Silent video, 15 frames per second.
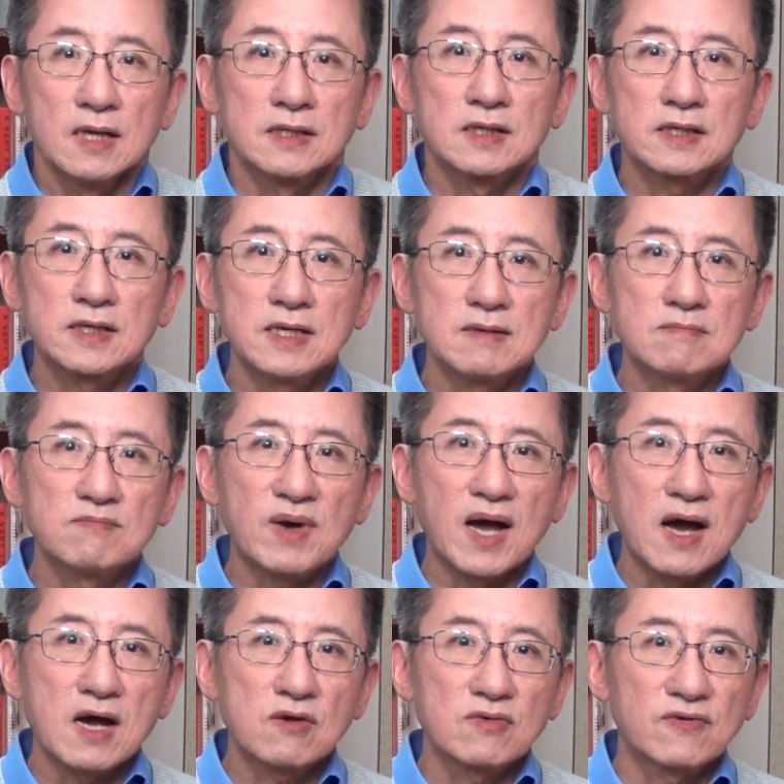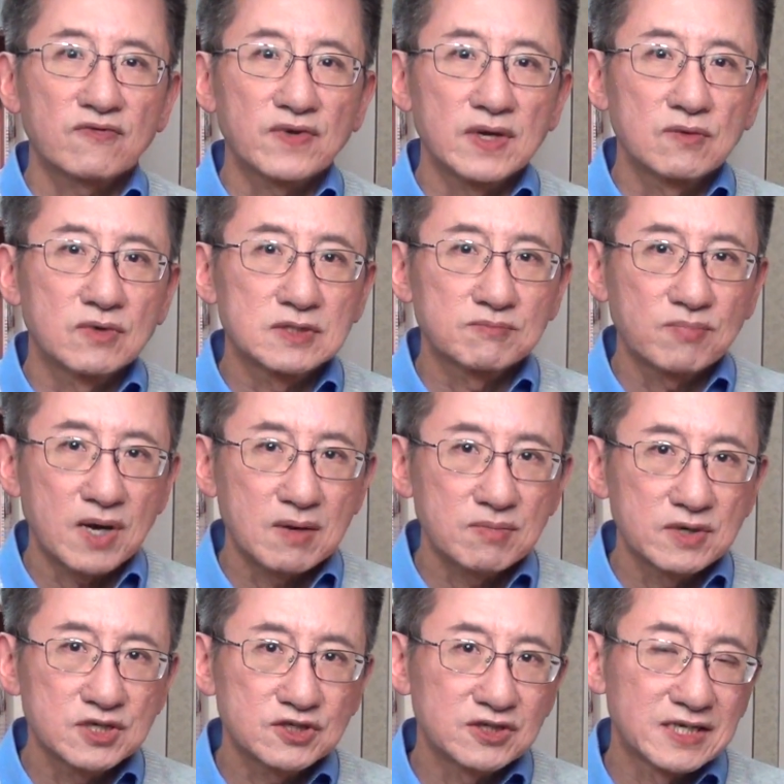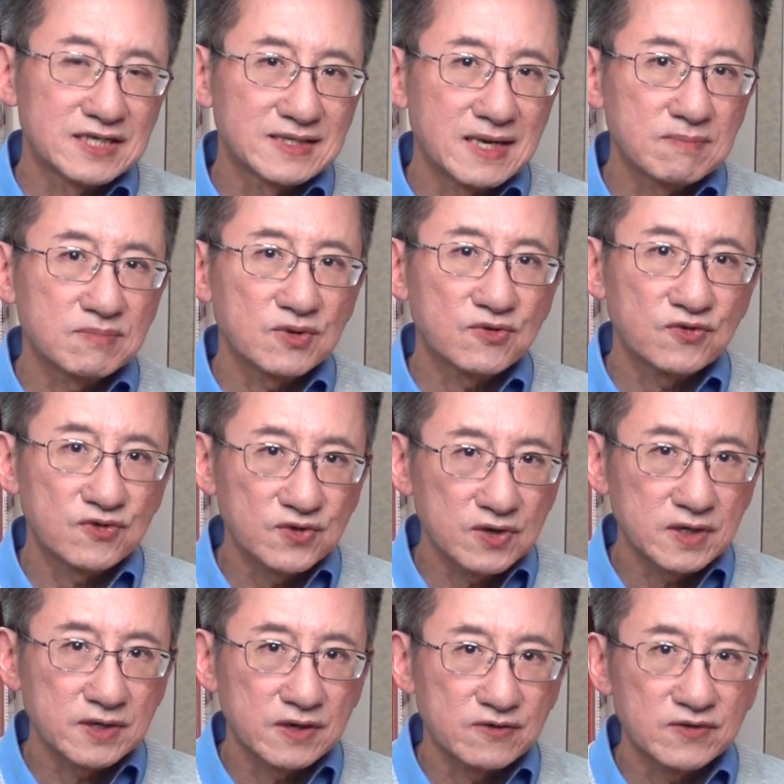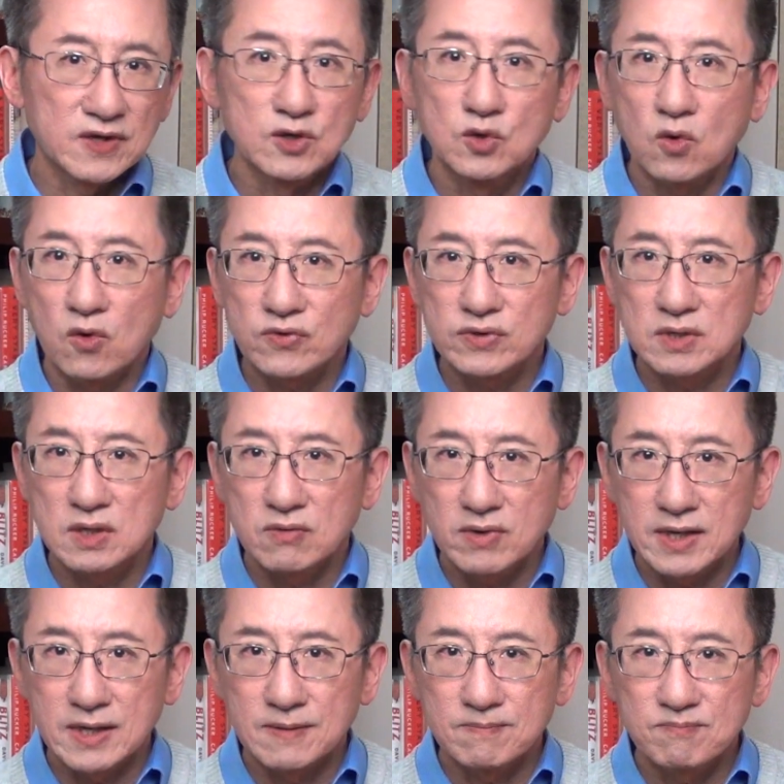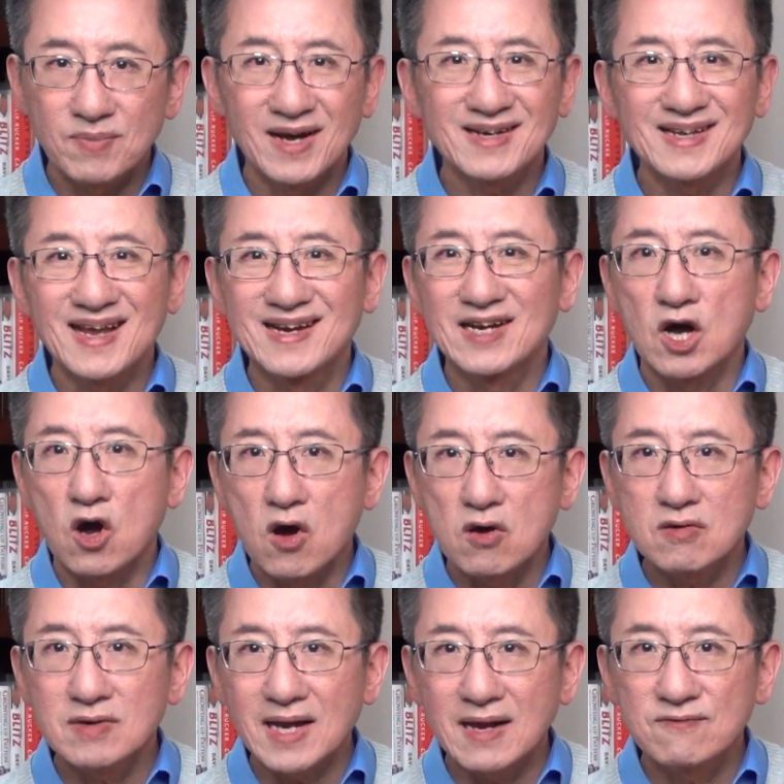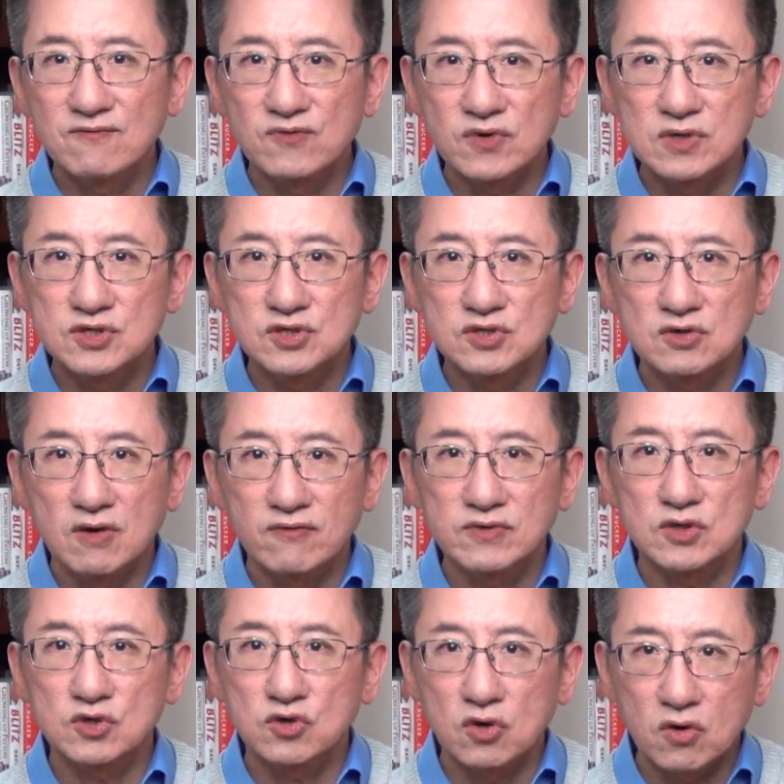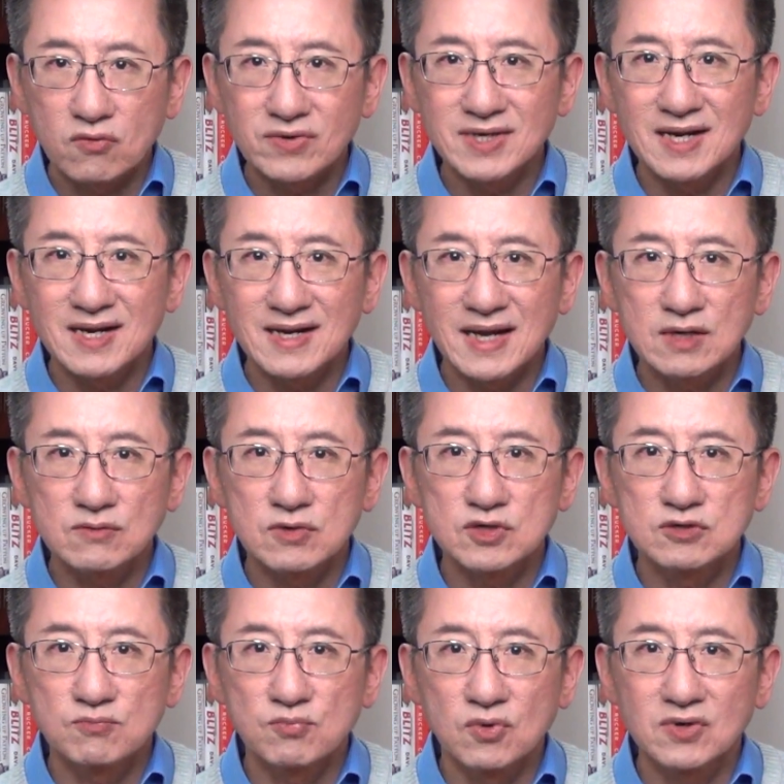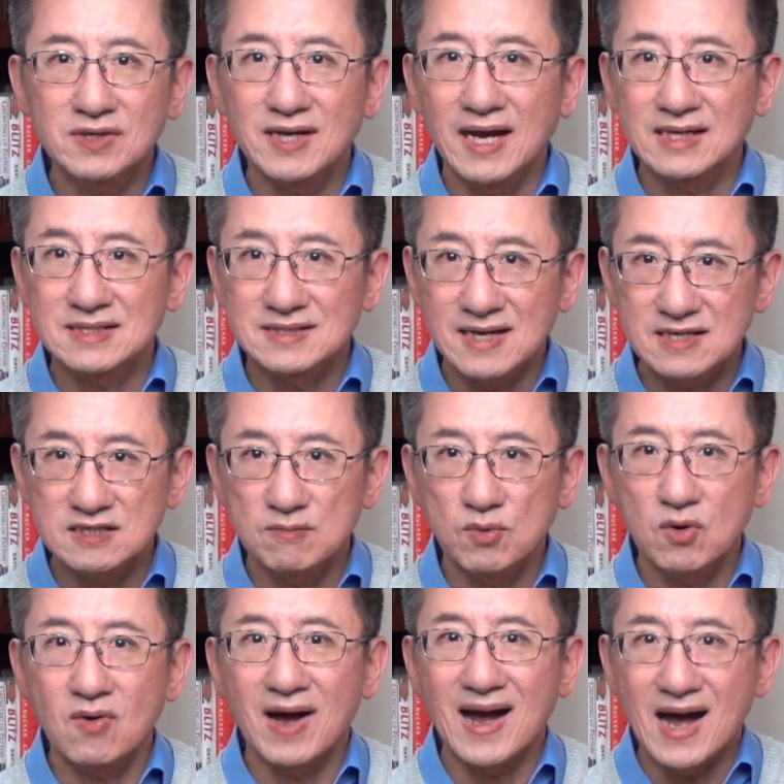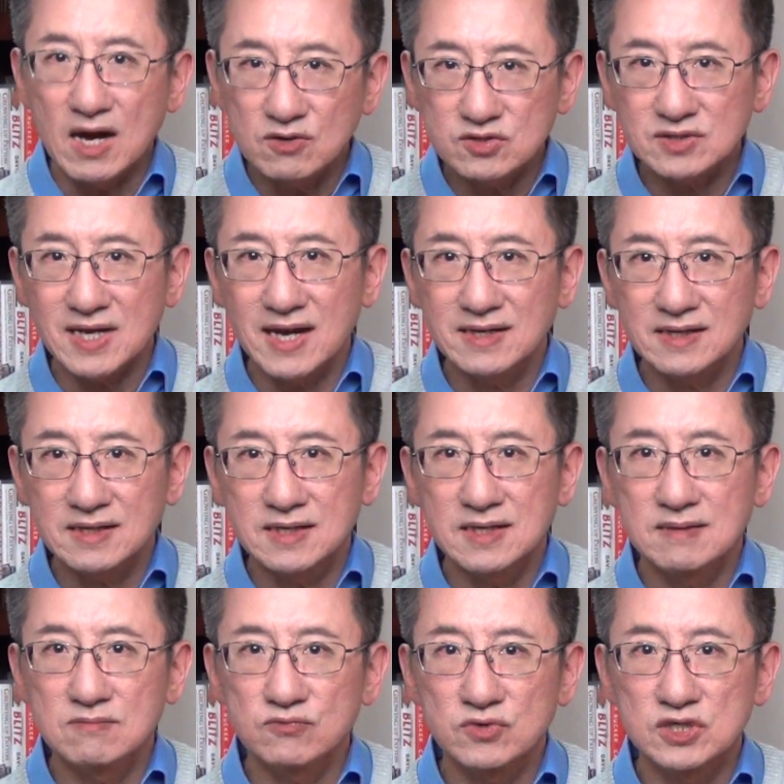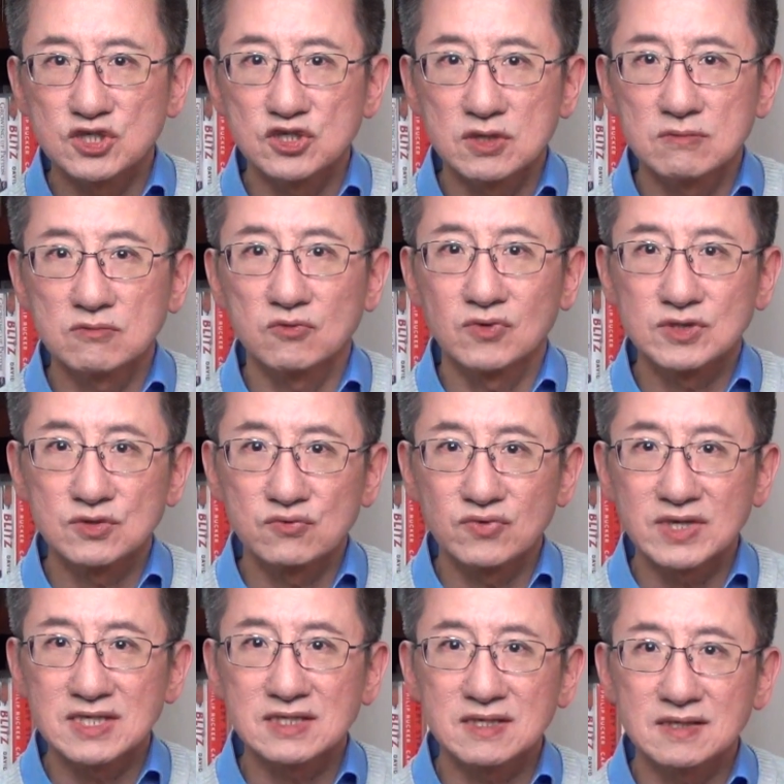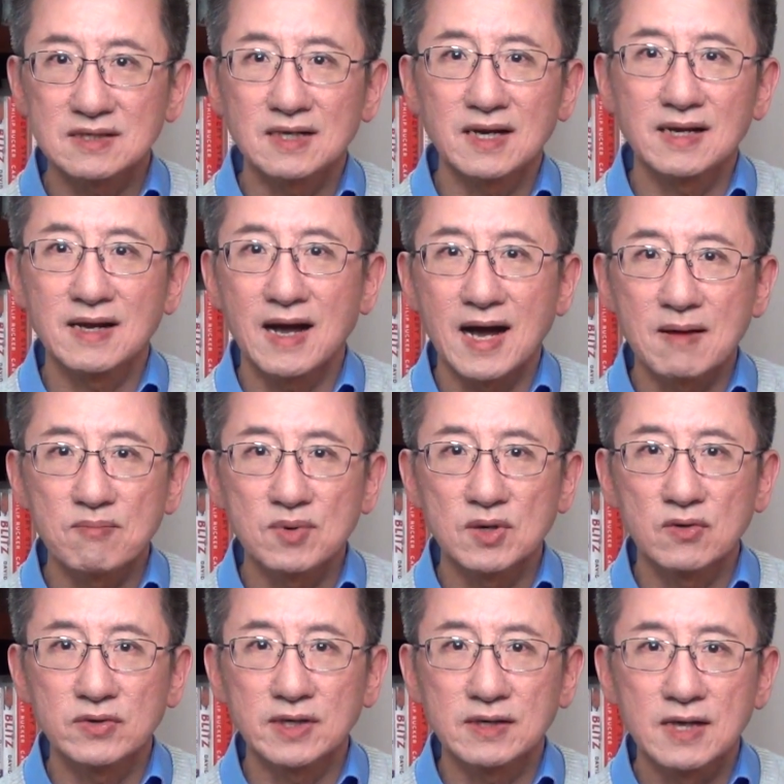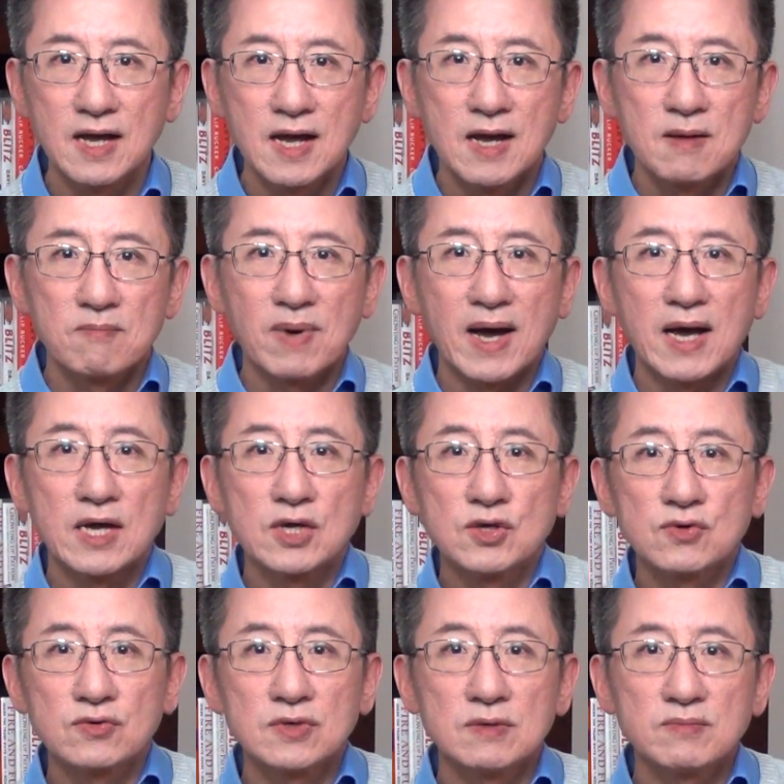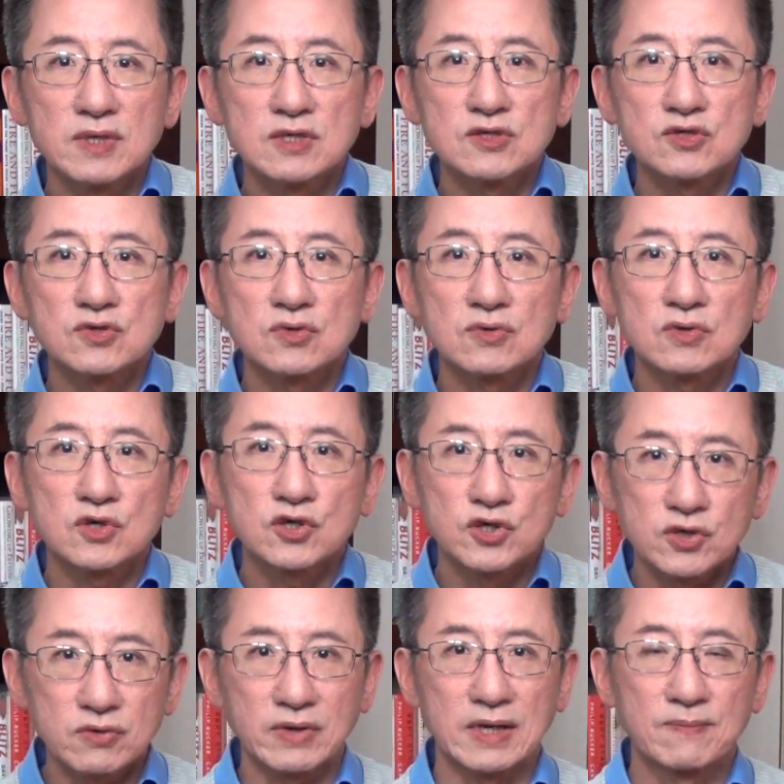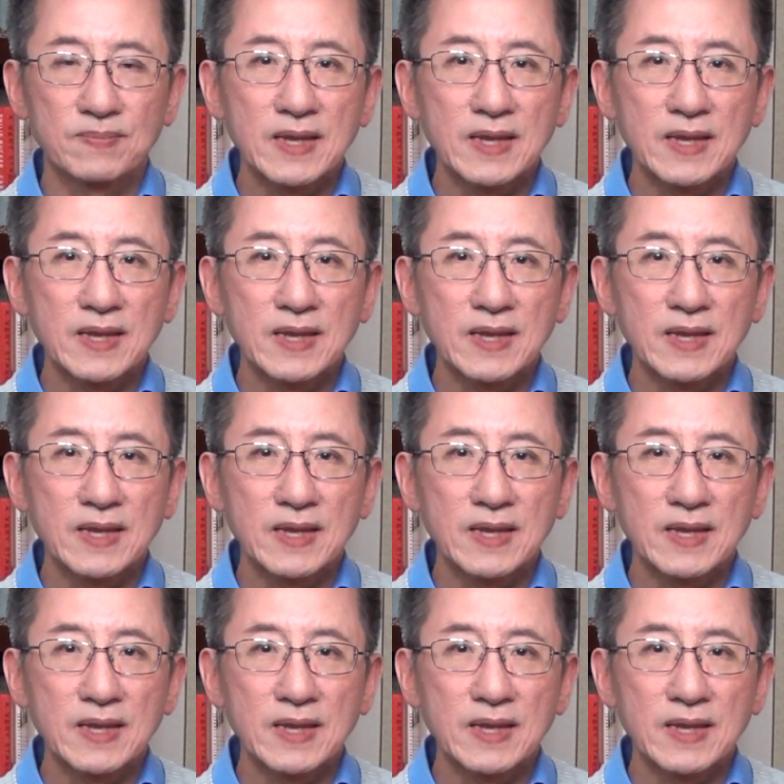The Kim biography was published December 30th in North Korea, but an online version of the Korean language book accessible outside the Kim regime was recently uploaded by Uriminzokkiri,